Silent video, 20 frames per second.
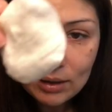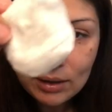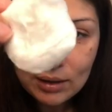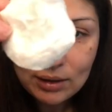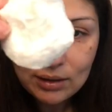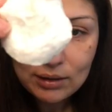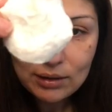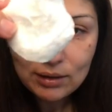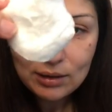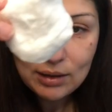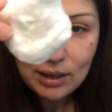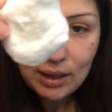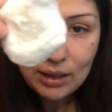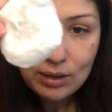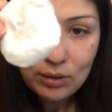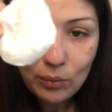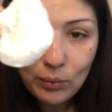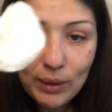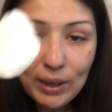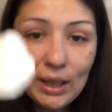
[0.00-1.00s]
it
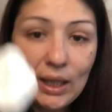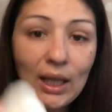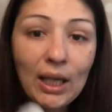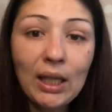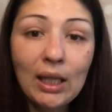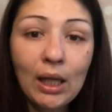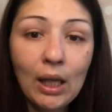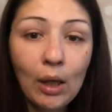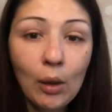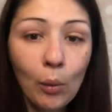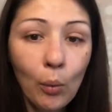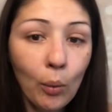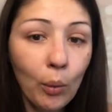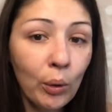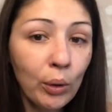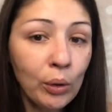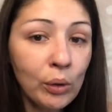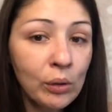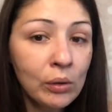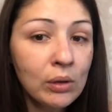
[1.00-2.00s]
takes away any
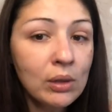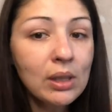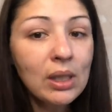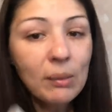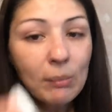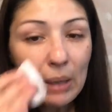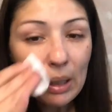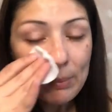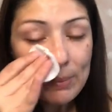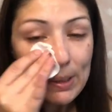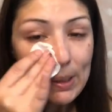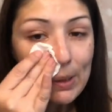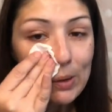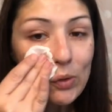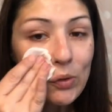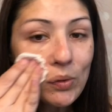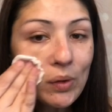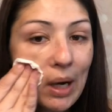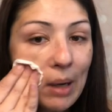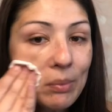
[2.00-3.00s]
oils that might be
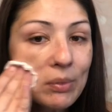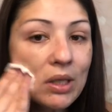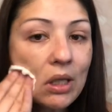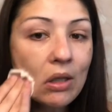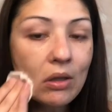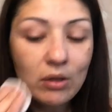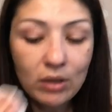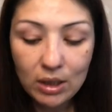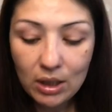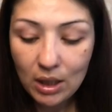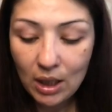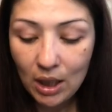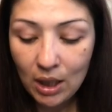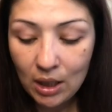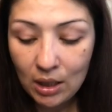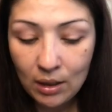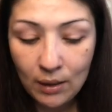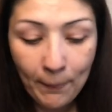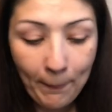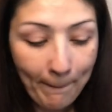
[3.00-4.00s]
trapped in your
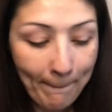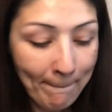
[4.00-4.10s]
skin.